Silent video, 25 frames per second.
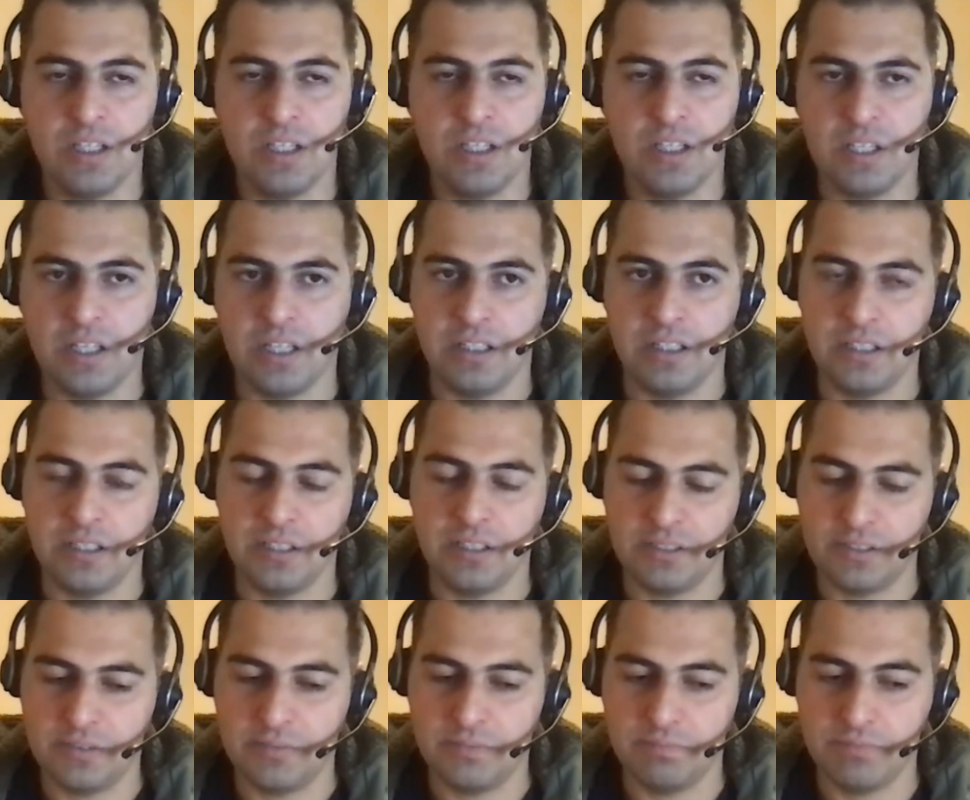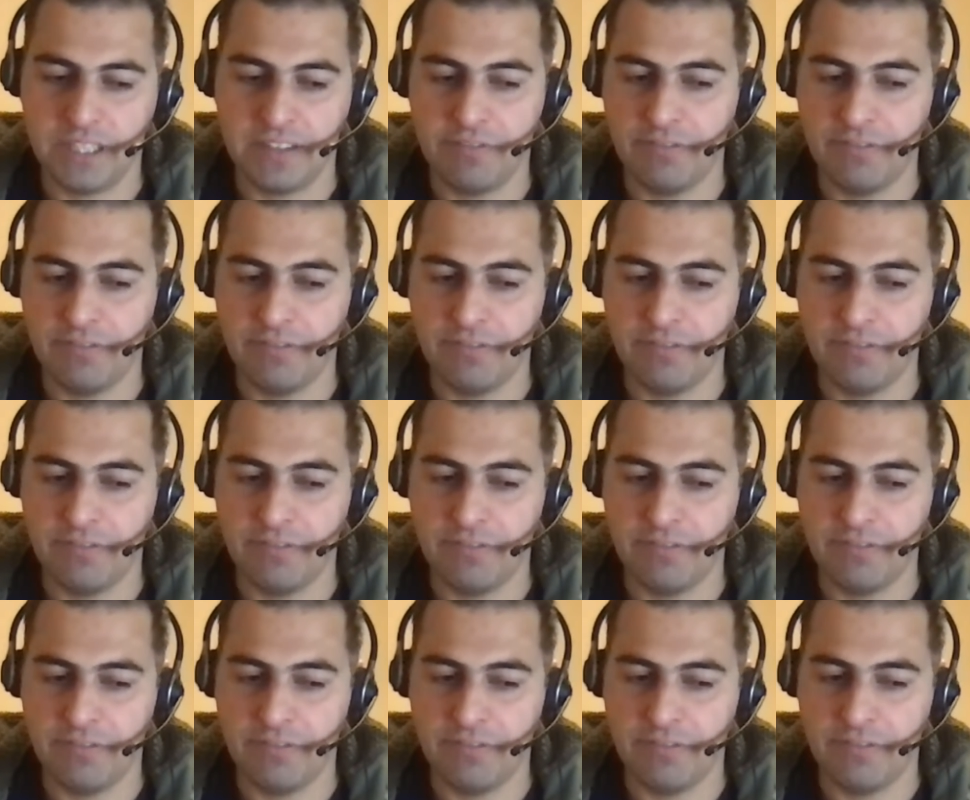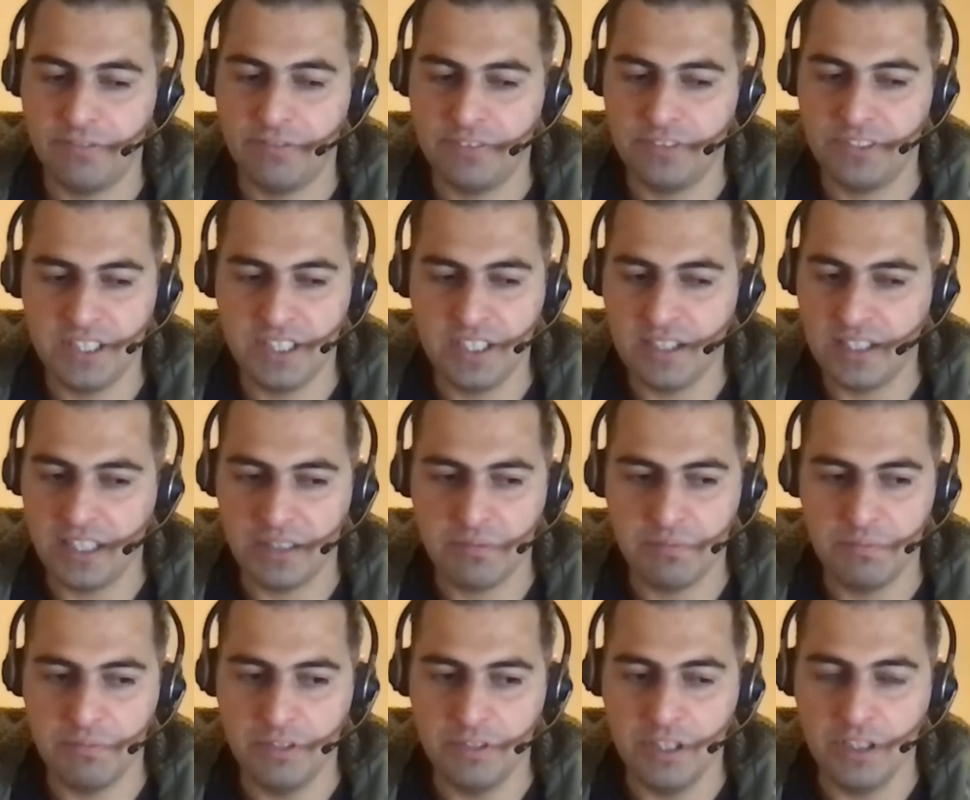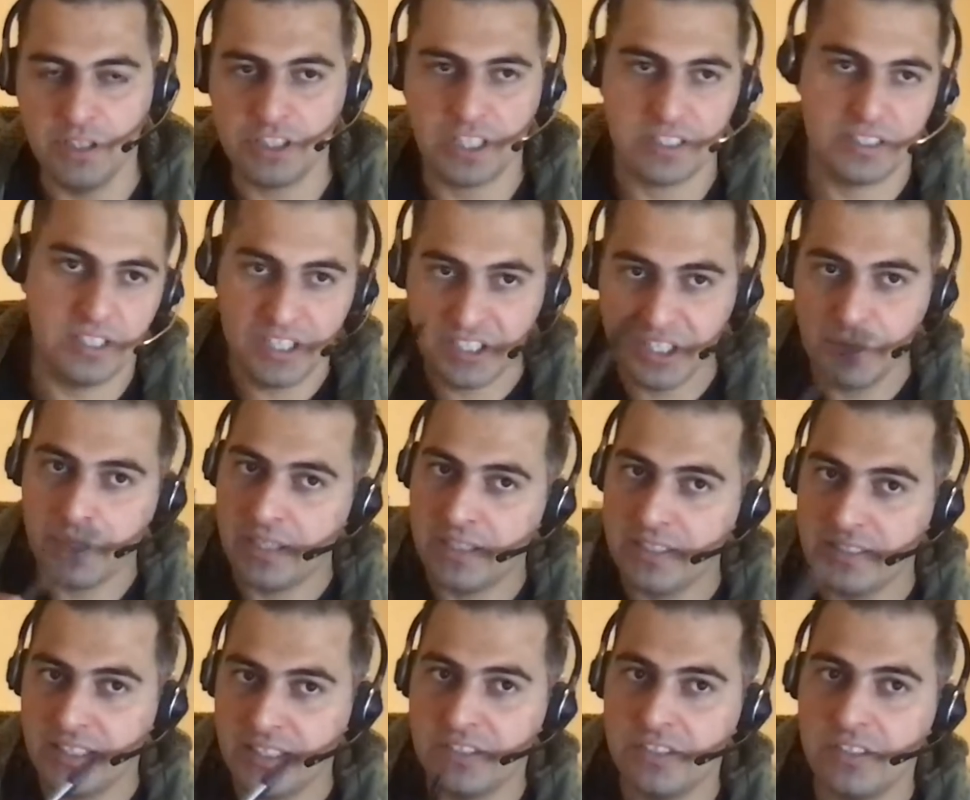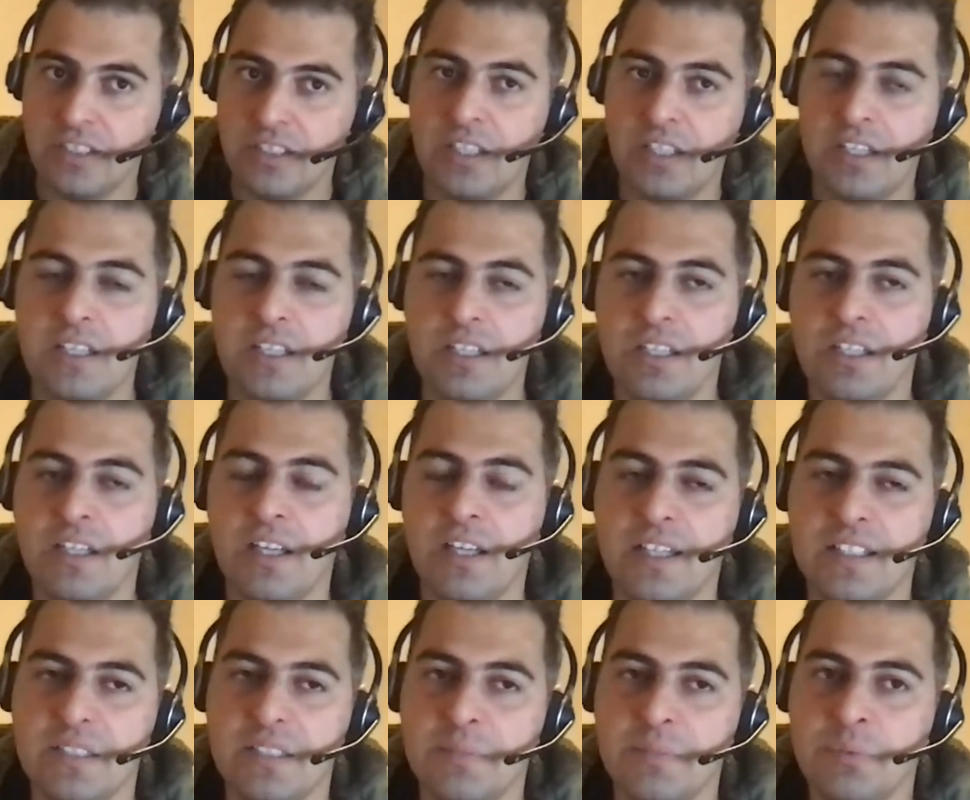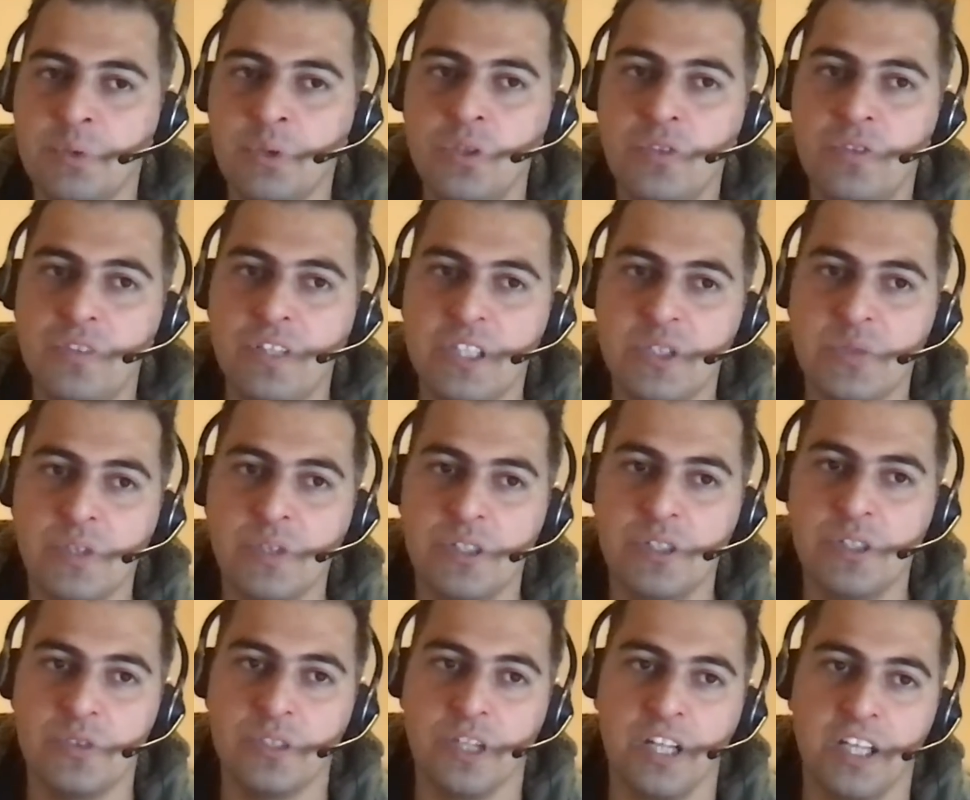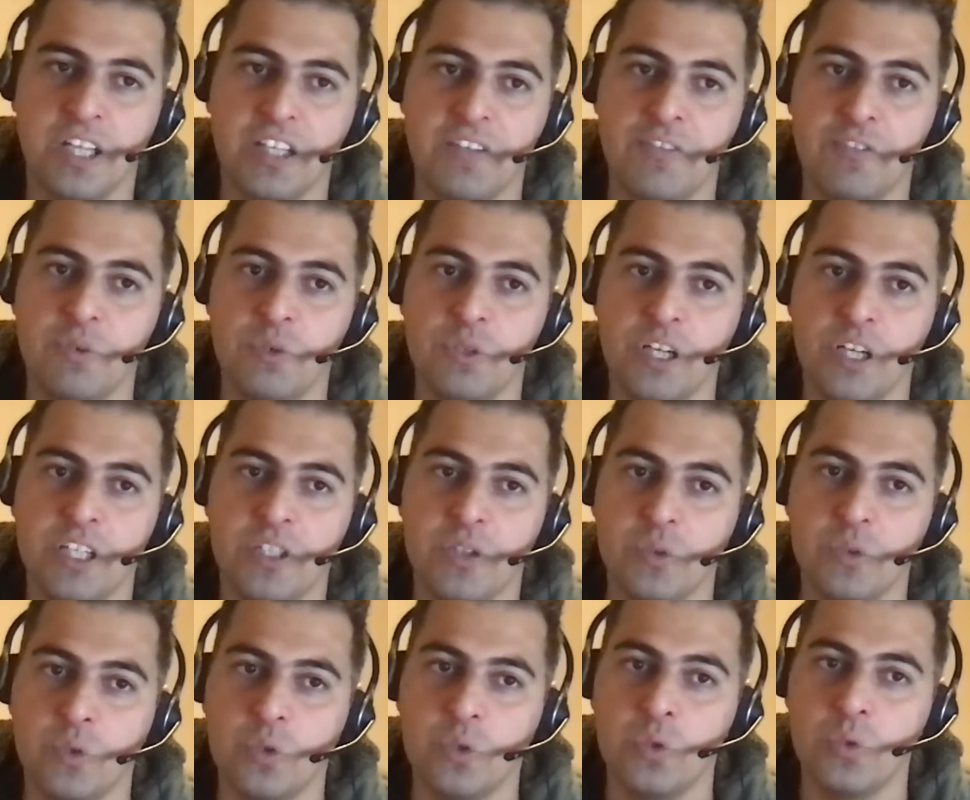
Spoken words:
and I've seen that the translation part has improved as well.